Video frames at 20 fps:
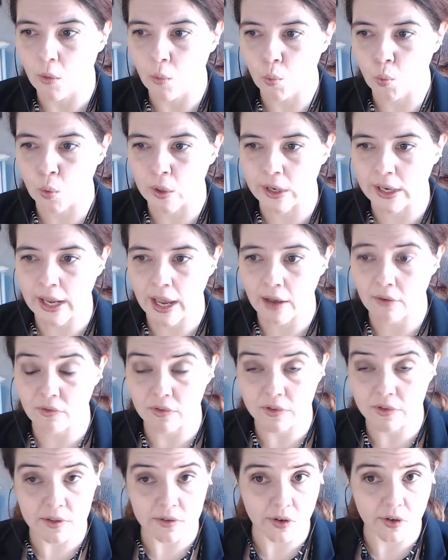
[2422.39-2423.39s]
We
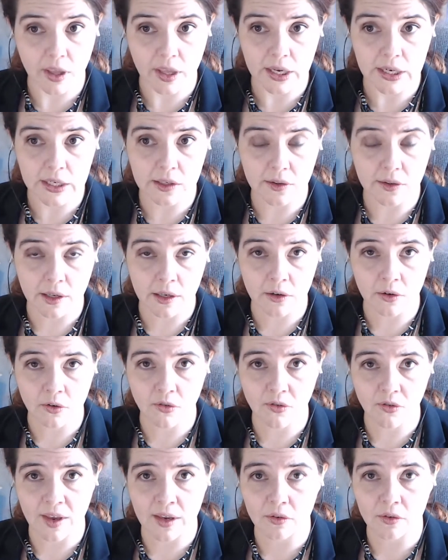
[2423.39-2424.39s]
have designed the
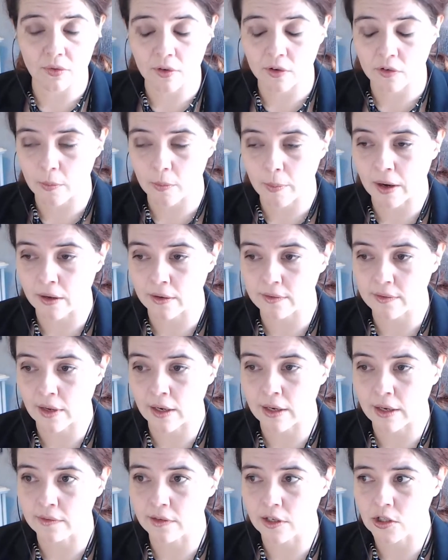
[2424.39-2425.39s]
interface for inspiring
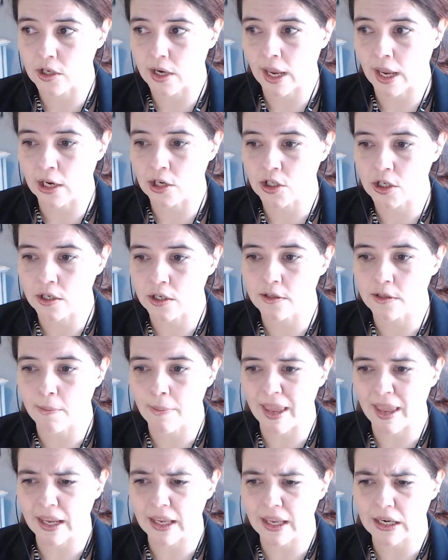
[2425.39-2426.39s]
science education to
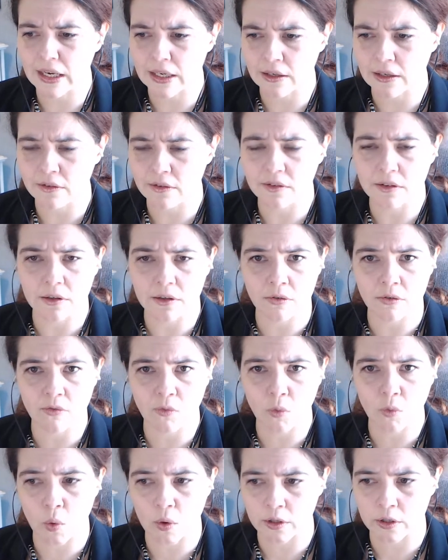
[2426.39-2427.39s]
make it easier
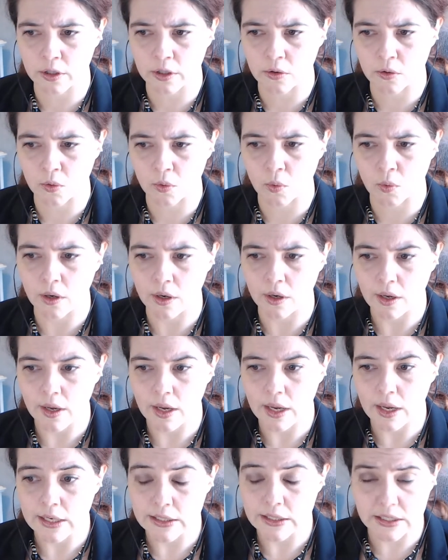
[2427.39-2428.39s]
for you
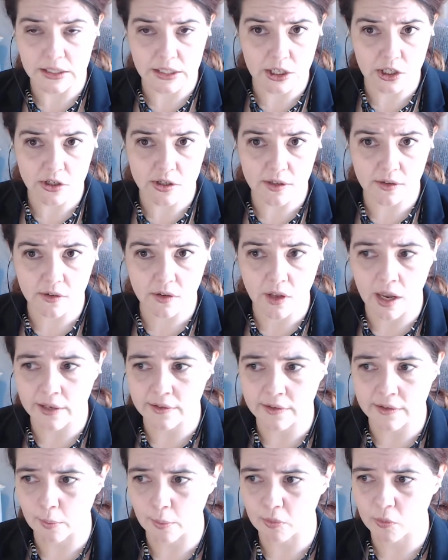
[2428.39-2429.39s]
to teach these
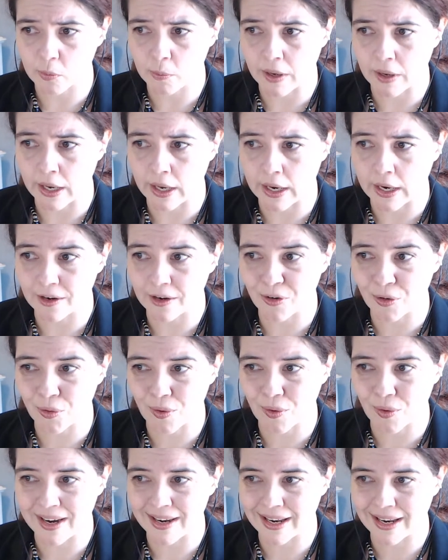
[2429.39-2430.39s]
concepts by
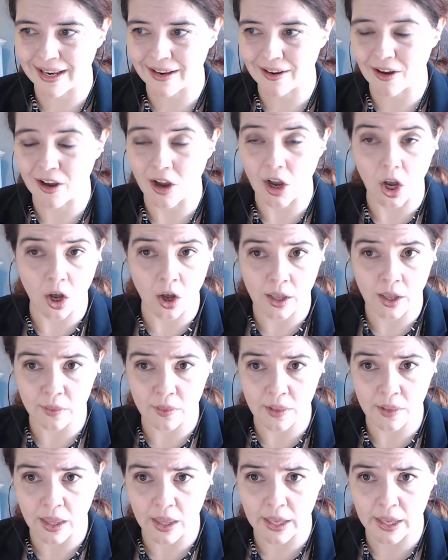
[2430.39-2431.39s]
creating
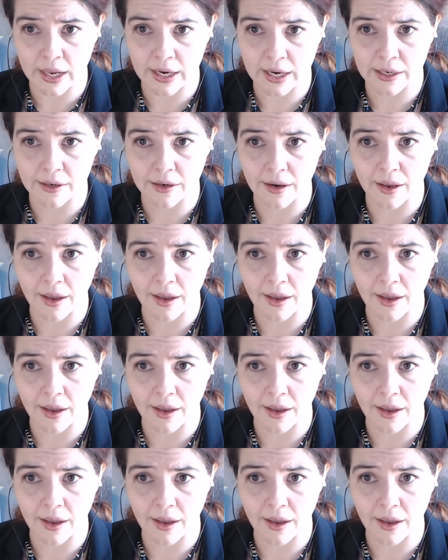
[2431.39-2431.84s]
online